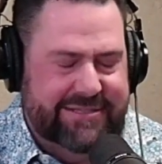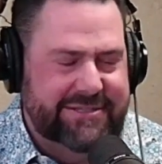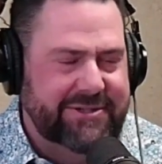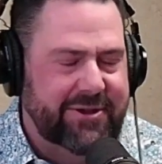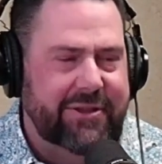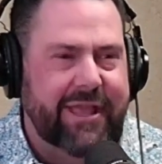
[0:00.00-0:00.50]

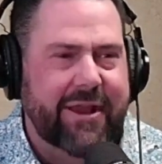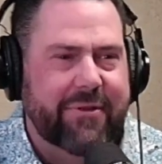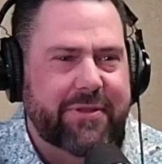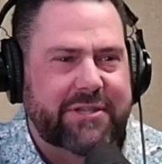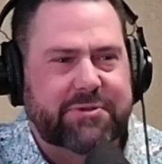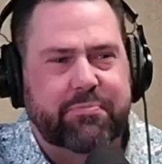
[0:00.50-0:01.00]
So later
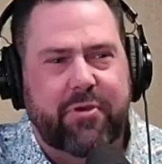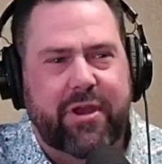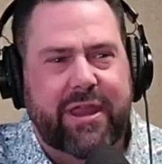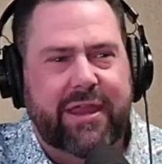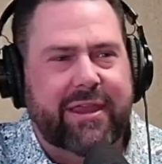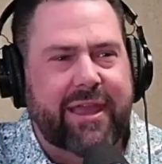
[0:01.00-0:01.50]
this
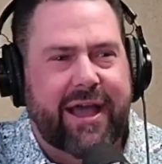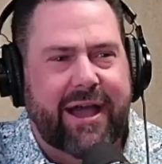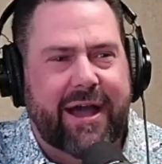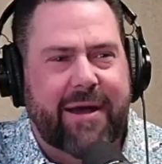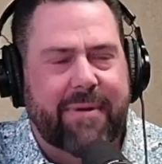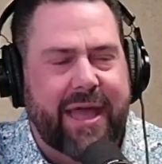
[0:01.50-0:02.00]
spring,
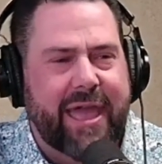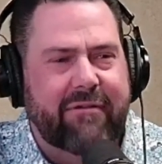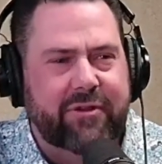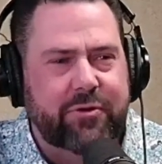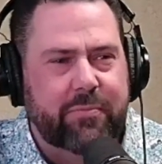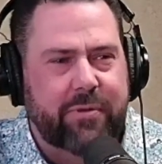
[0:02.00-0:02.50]
I have
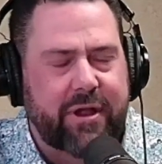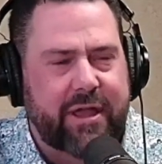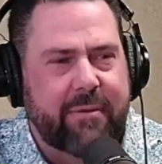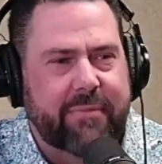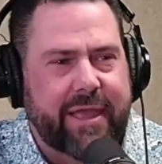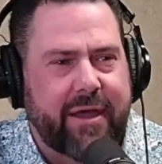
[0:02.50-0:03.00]
a new book
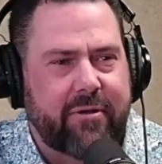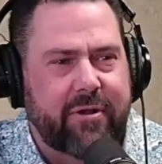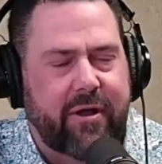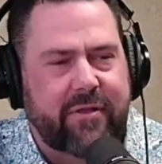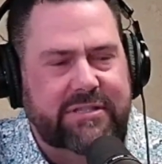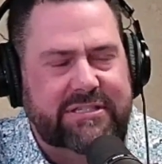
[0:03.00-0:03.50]
coming out
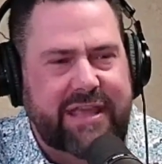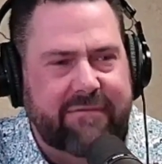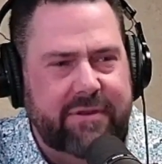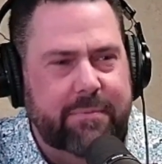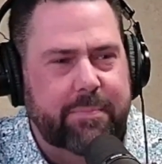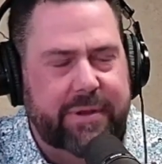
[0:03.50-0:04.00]
called
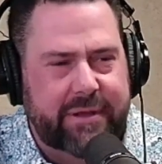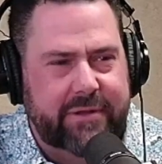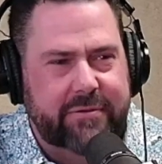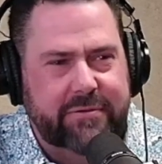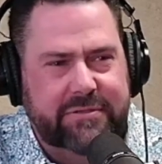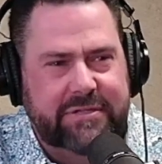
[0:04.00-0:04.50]
7
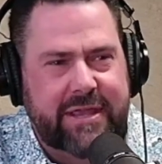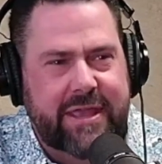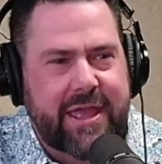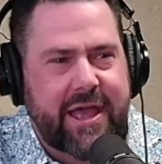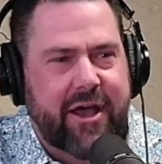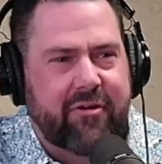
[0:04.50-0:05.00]
Pillars
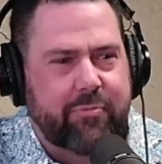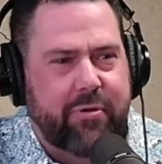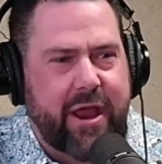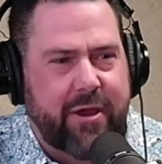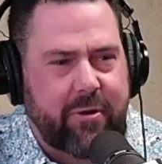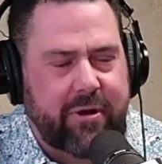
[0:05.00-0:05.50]
of
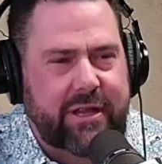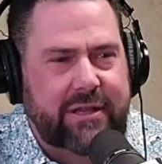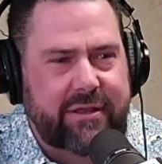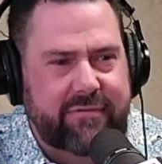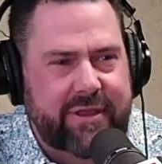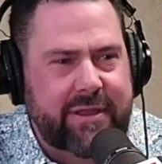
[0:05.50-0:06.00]
Priority
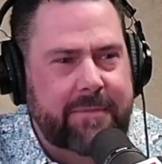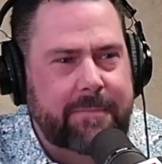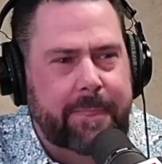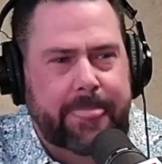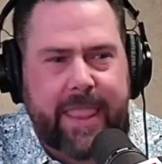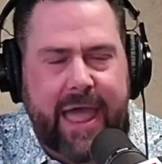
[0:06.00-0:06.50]
Living,
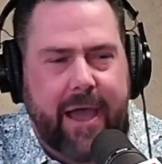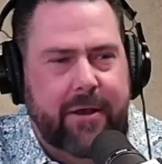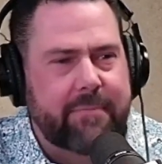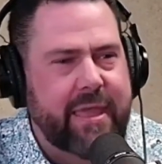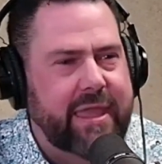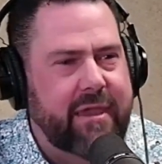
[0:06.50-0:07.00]
How to
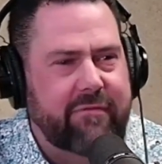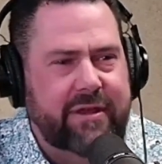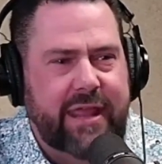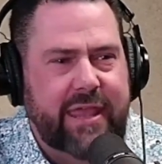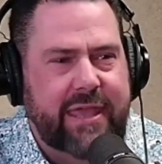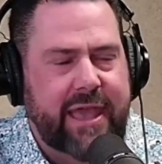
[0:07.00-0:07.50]
Make Every
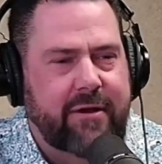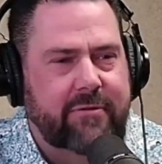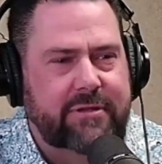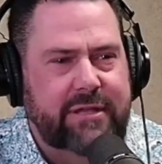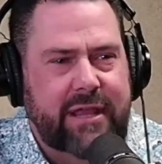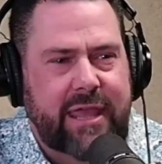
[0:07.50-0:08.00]
Day
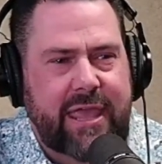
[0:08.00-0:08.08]
Count.